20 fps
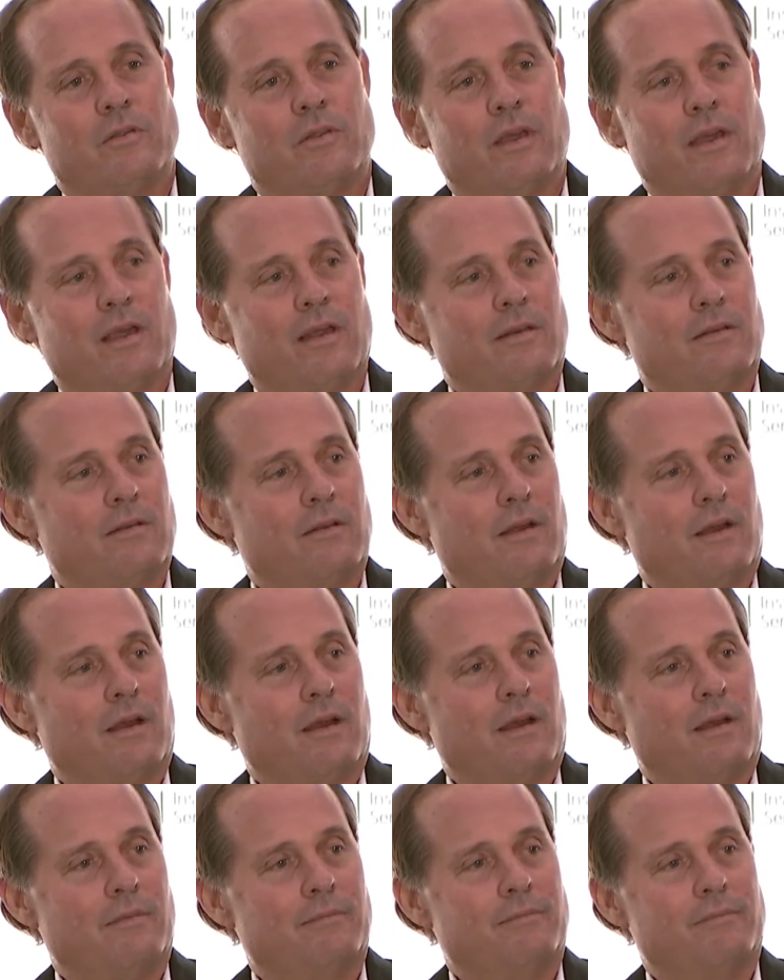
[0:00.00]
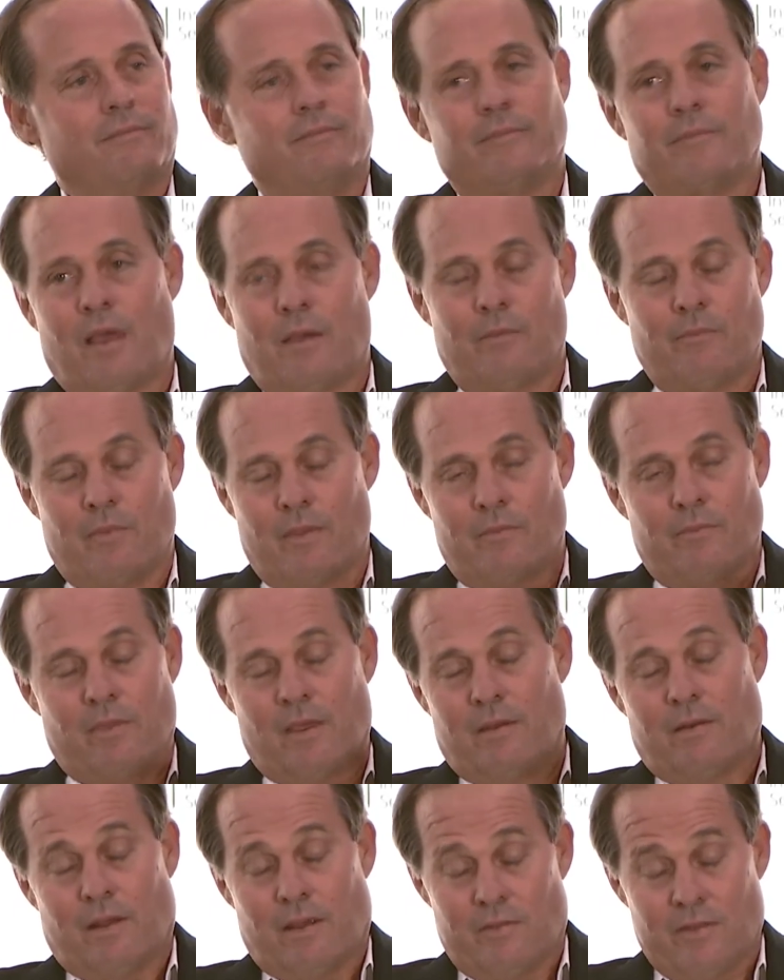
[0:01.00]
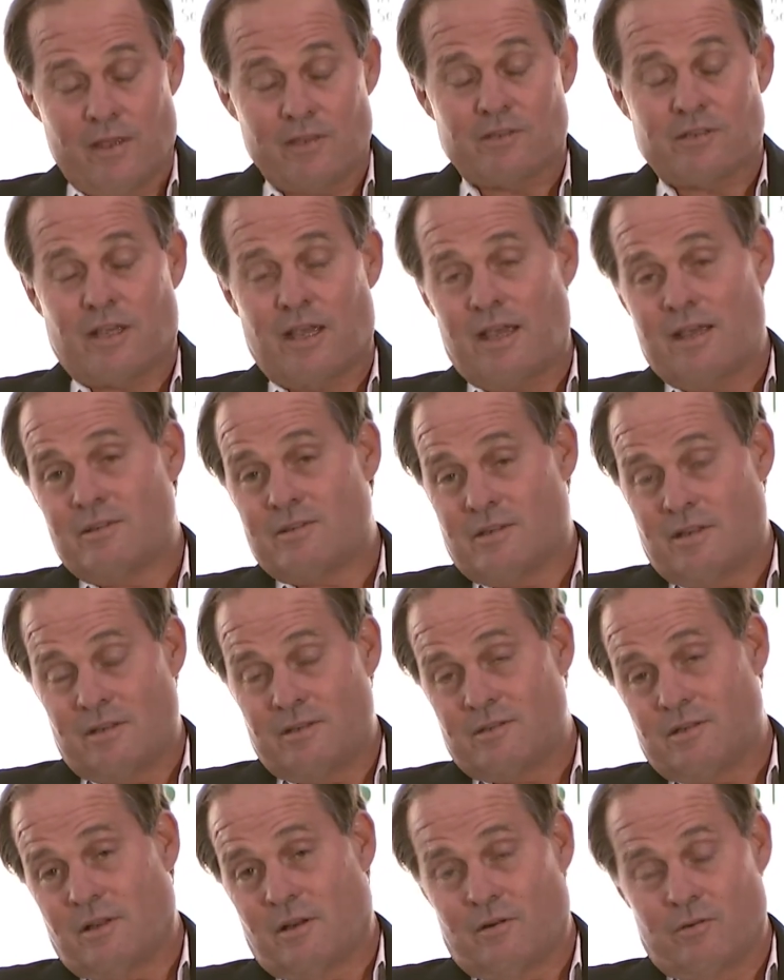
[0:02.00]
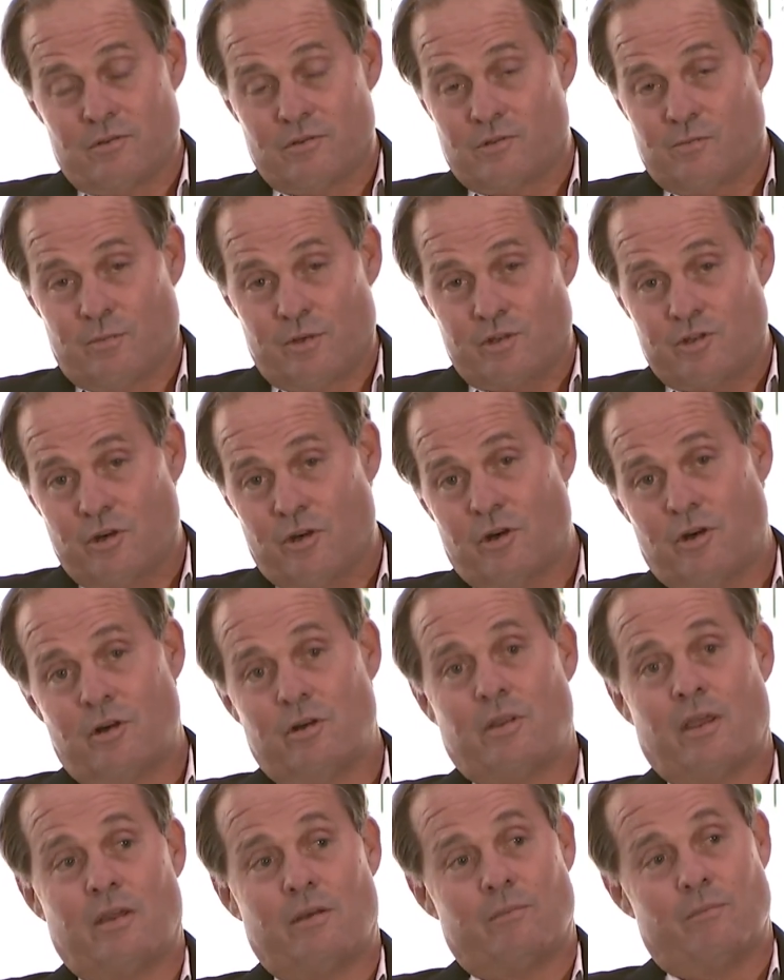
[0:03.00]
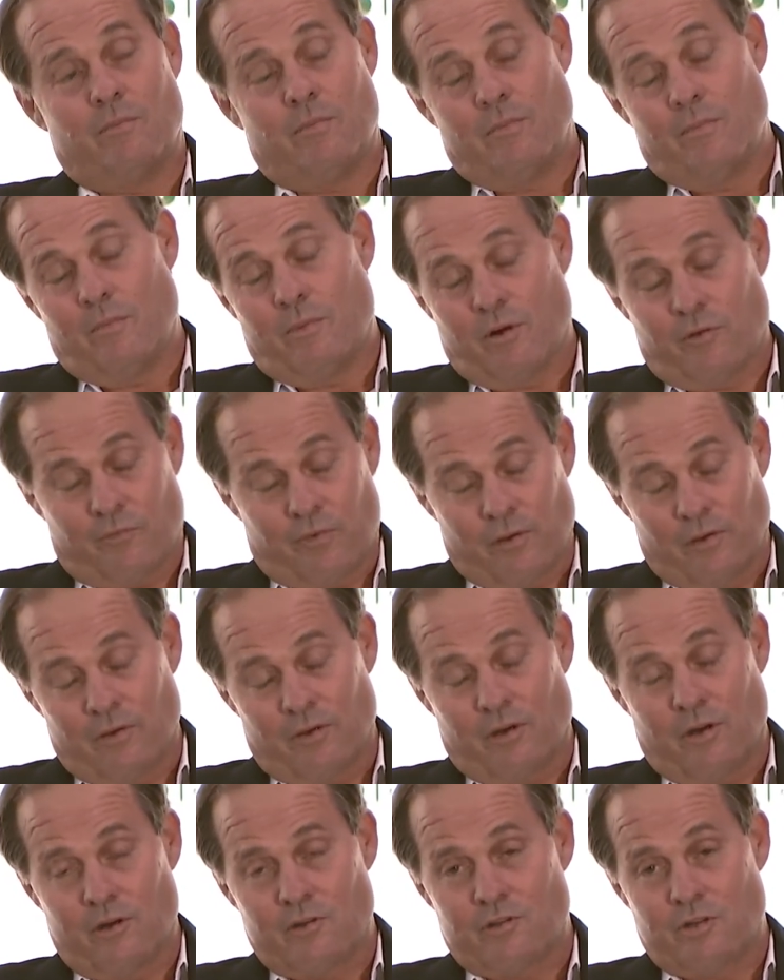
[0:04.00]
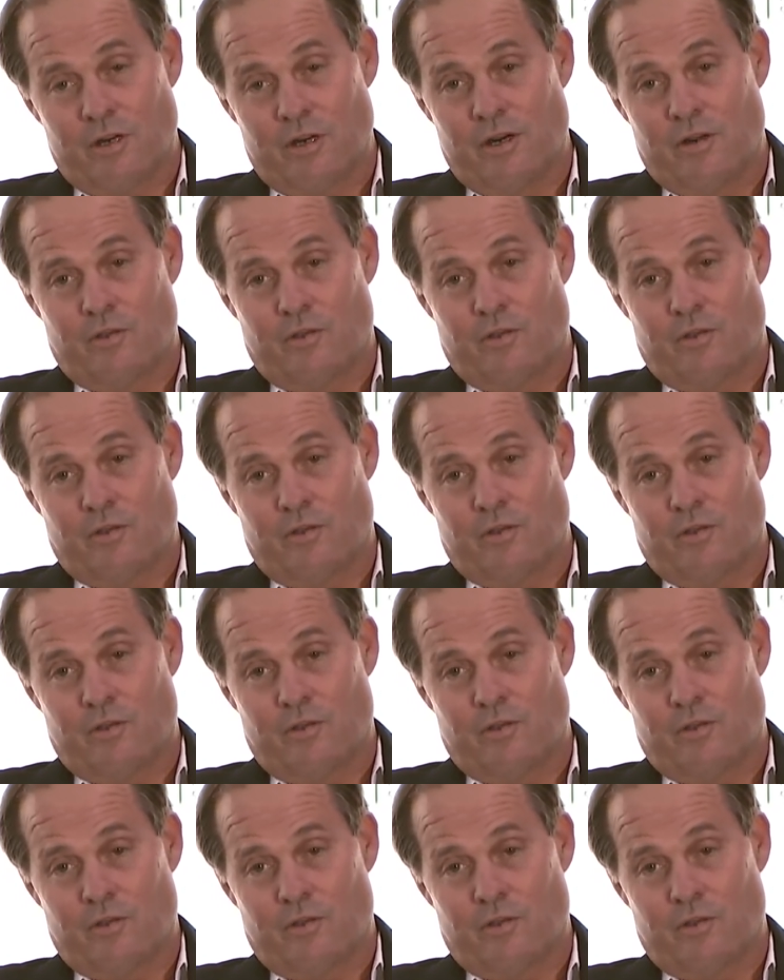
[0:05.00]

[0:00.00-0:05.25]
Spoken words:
that in this case, these loans matured. Brookfield negotiated a